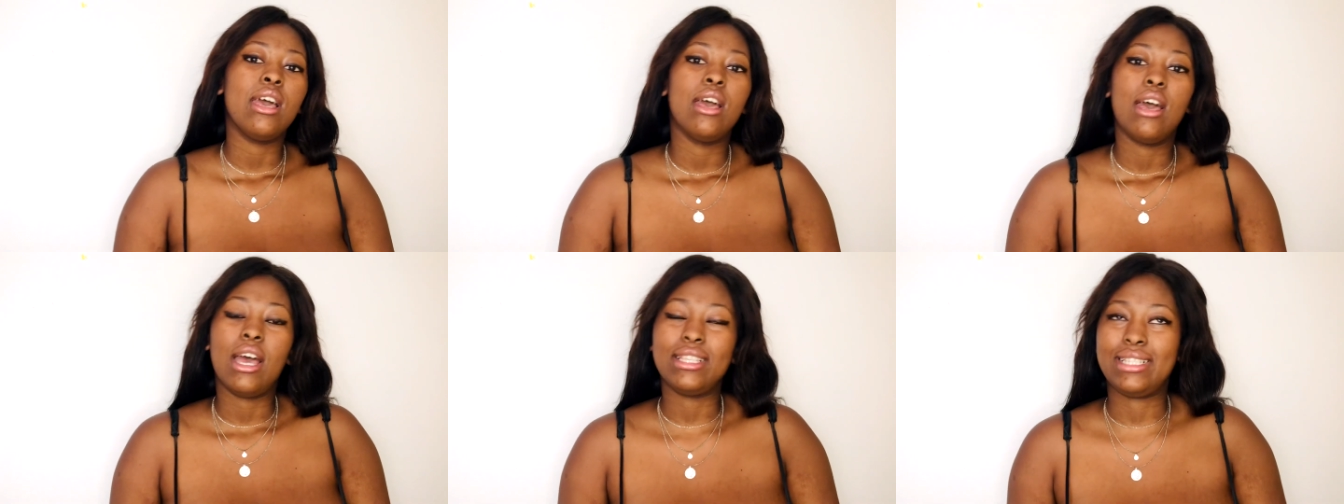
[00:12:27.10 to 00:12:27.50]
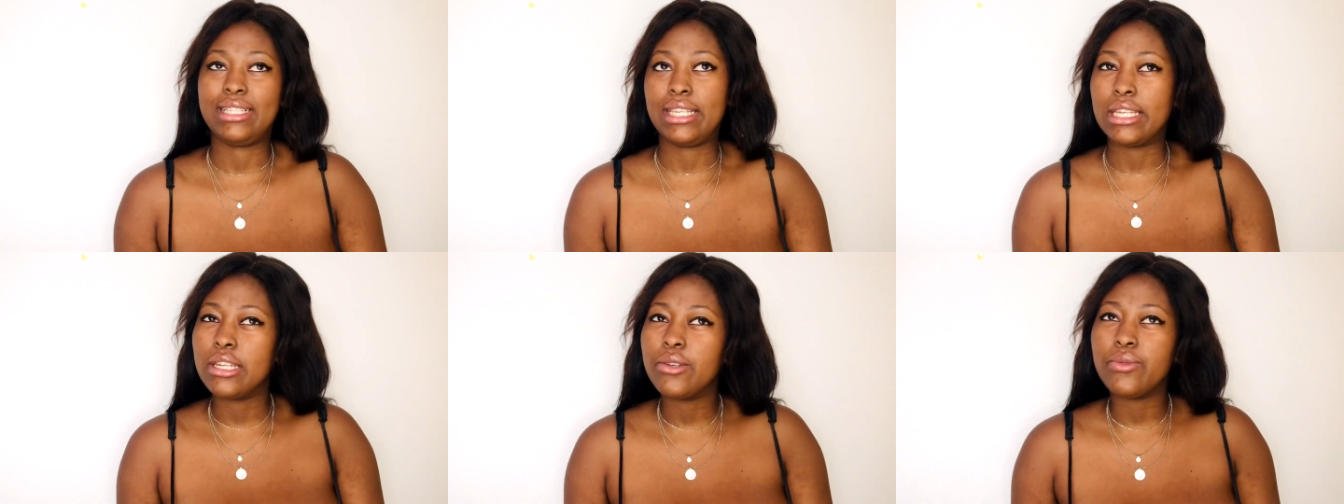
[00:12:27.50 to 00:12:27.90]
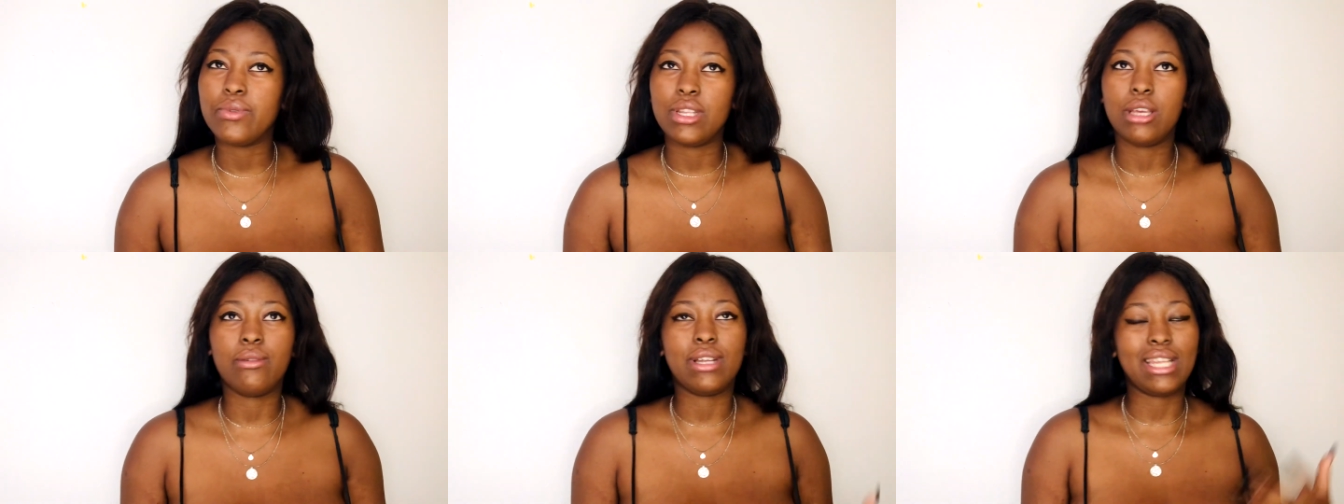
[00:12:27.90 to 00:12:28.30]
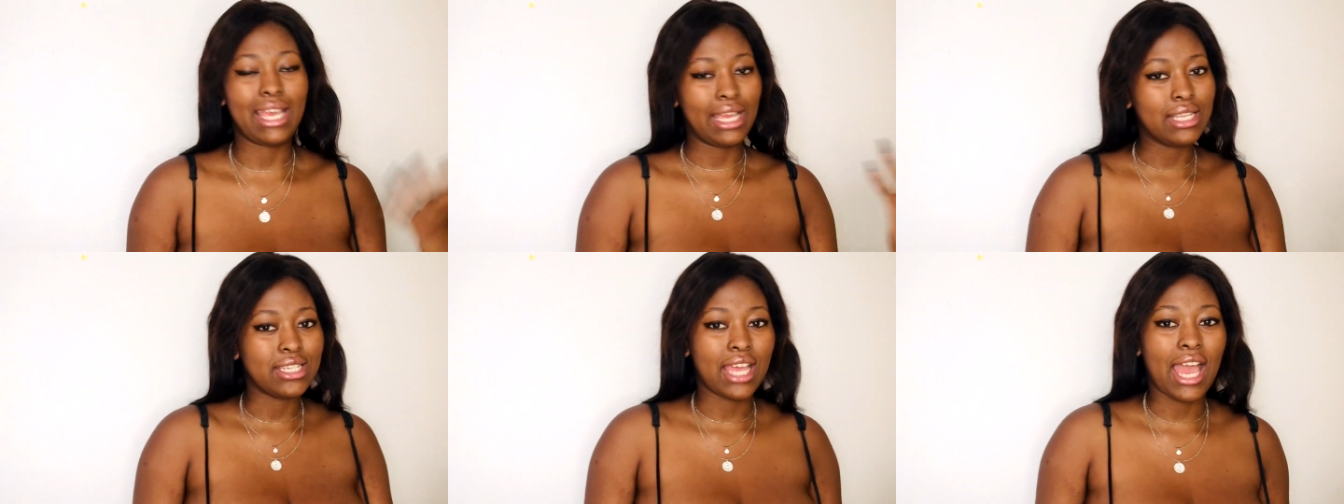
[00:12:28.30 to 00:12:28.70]
I didn't really want
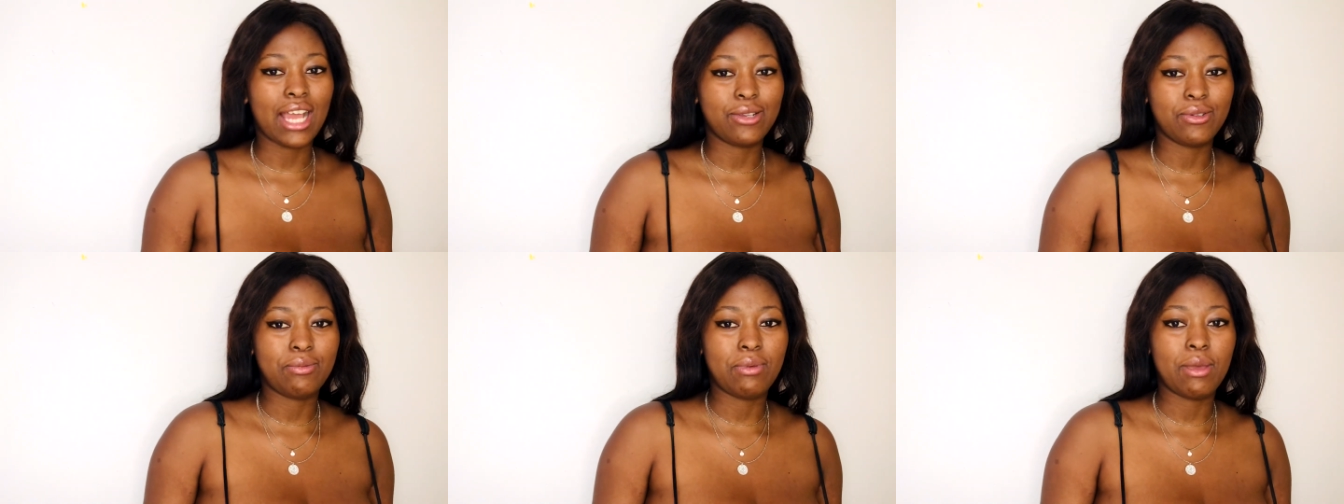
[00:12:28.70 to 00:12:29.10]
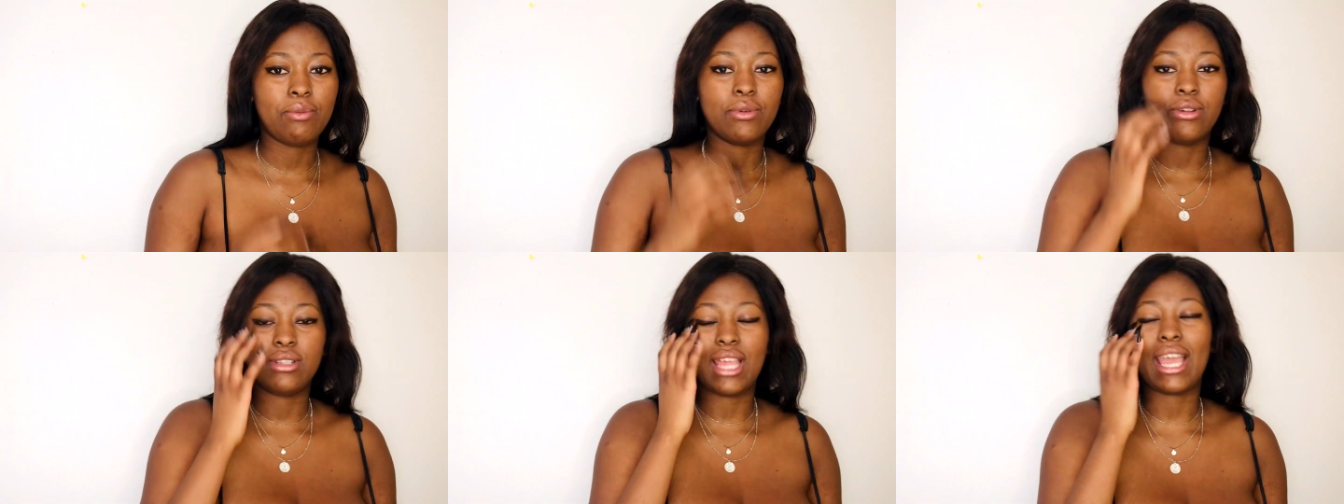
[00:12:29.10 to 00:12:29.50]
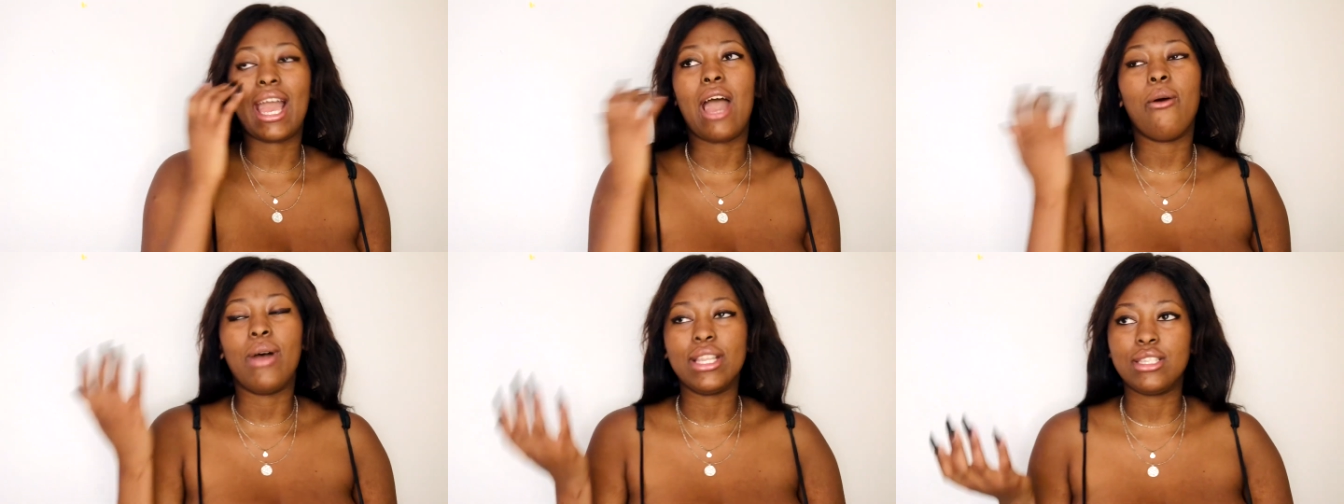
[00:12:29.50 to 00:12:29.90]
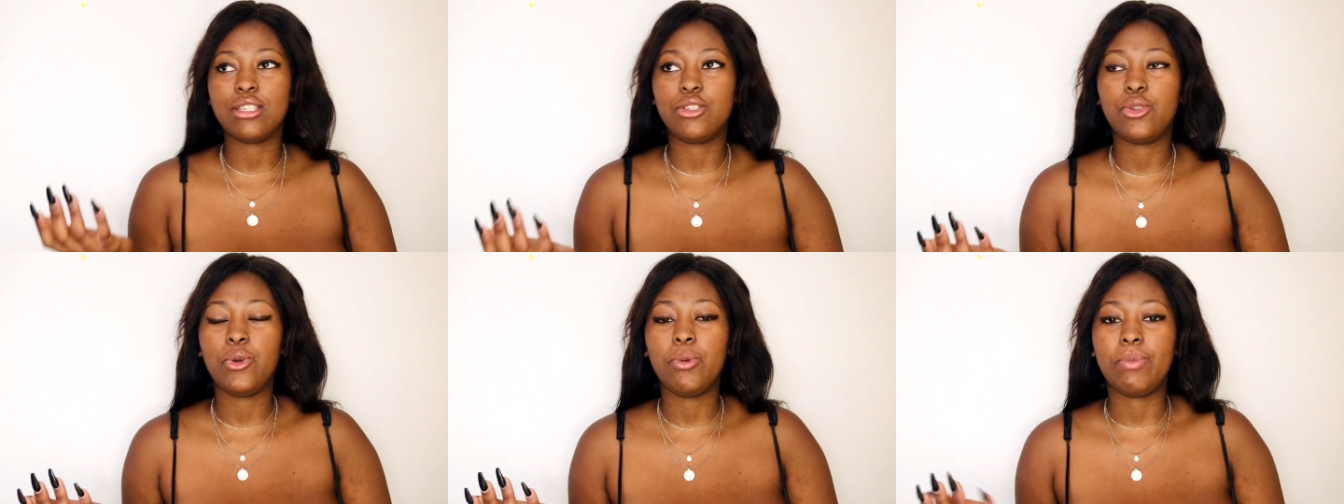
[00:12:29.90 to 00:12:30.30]
to interact with people. Like, I
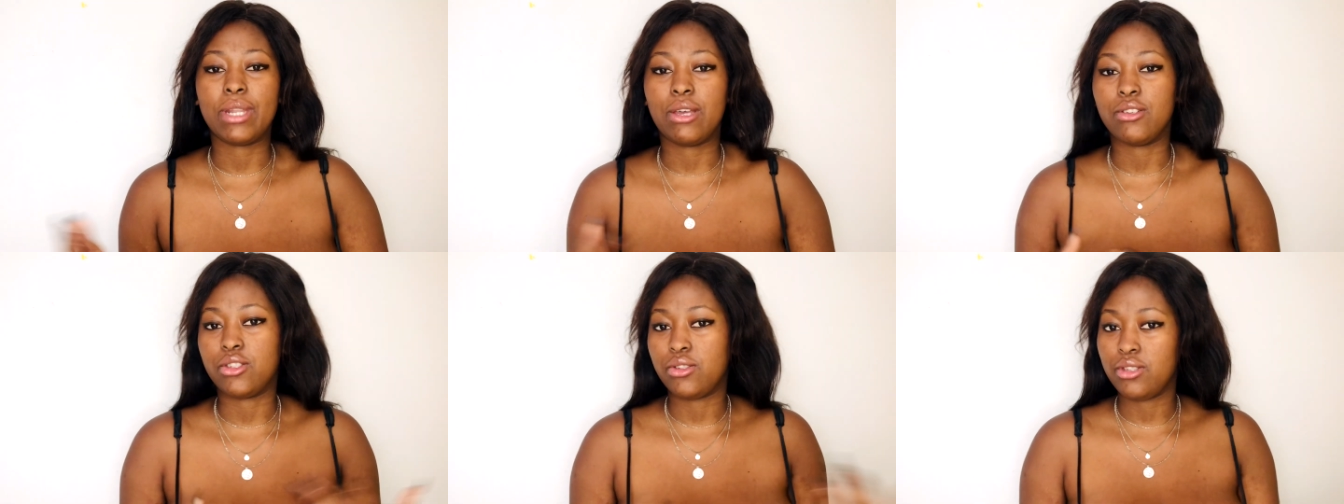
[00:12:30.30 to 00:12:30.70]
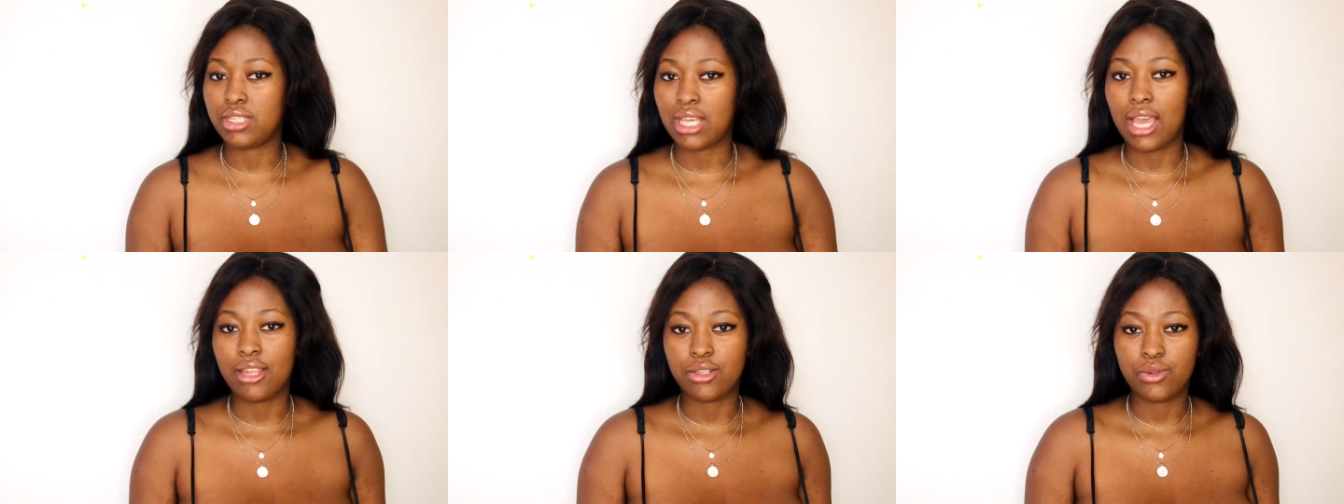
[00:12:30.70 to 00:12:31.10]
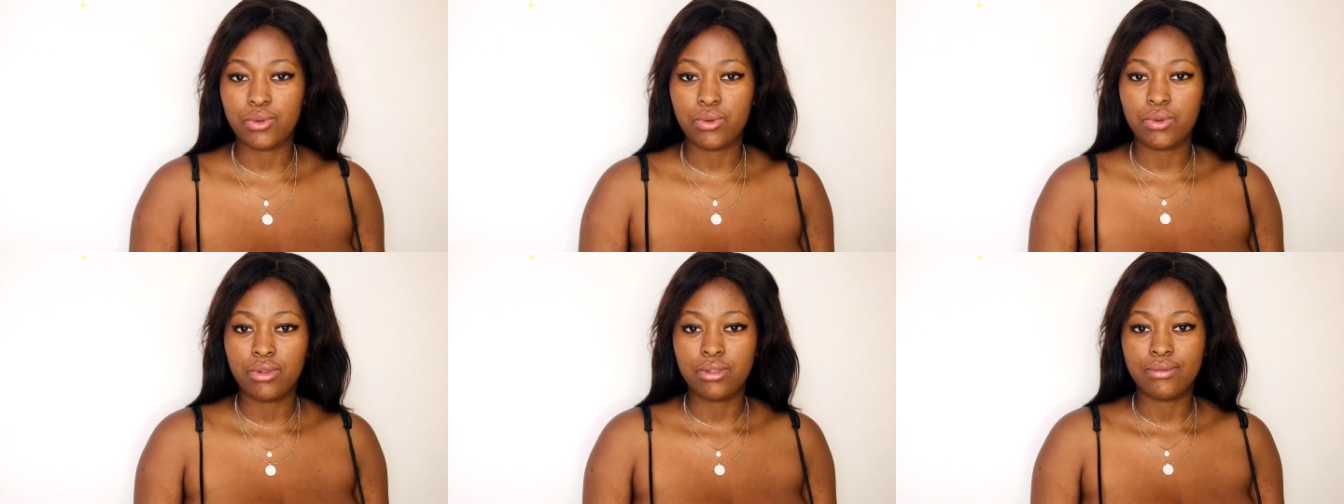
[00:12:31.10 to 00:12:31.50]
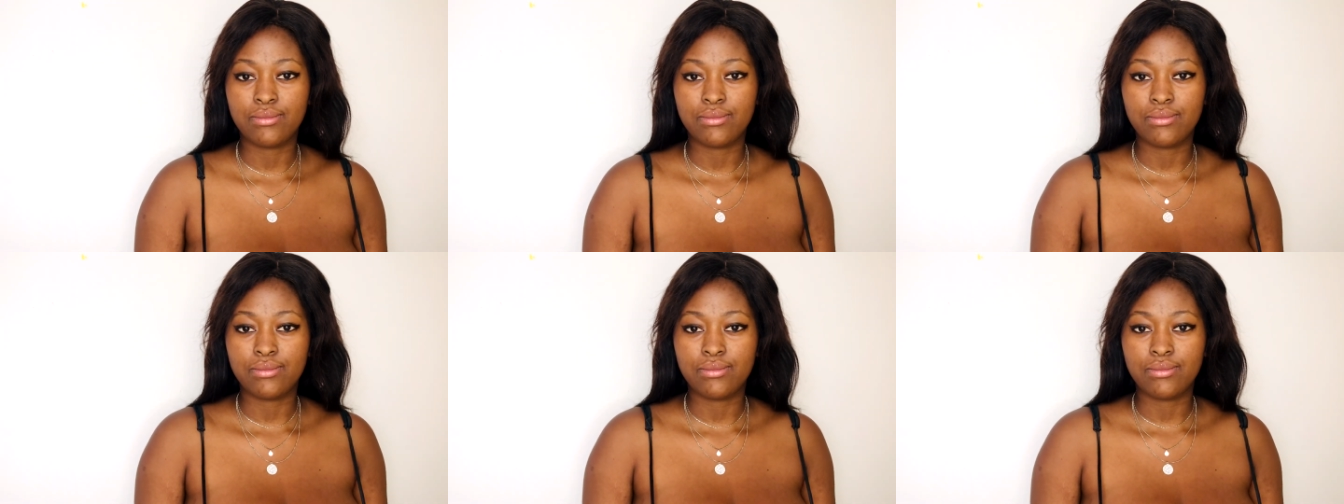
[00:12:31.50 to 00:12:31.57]
wanted to, but I was too shy too.